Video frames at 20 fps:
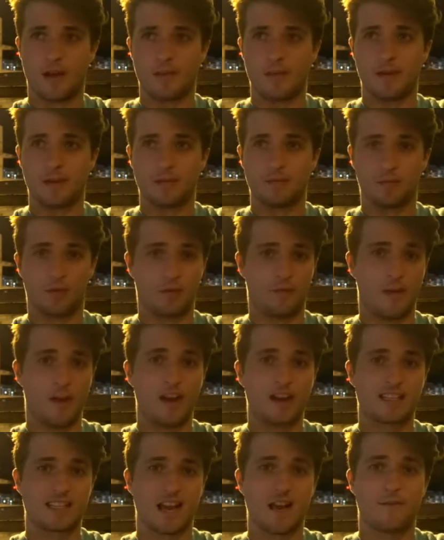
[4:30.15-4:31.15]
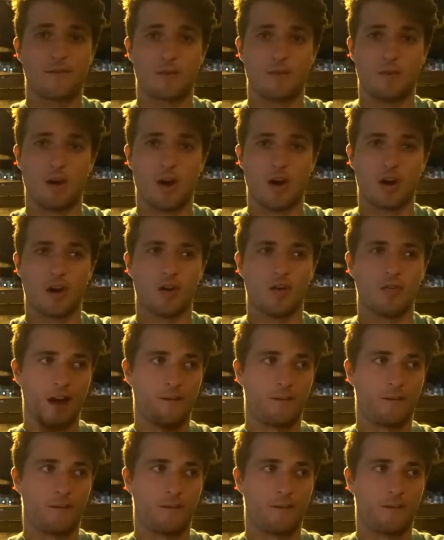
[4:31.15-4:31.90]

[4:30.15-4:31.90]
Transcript: I mean, we're very excited for tomorrow.